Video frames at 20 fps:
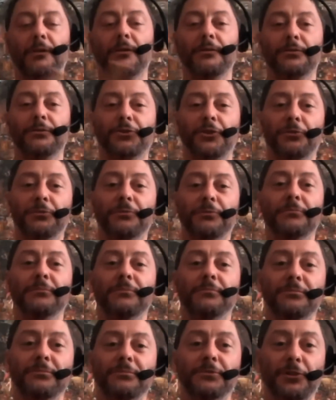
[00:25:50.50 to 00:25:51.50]
So
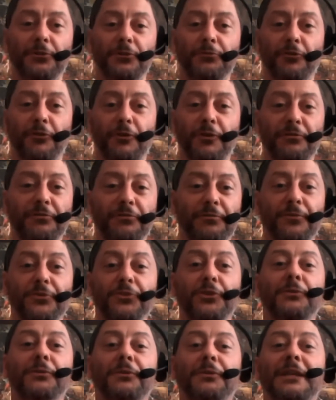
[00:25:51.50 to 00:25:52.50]

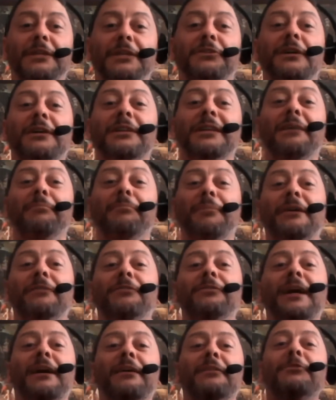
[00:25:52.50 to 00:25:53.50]
that bit of
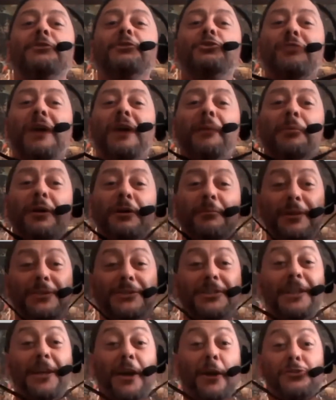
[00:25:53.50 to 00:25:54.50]
that strap
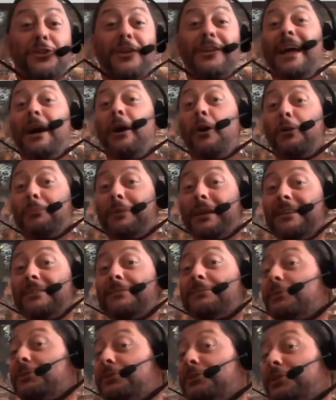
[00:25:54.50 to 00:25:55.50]
basically goes like that on me, which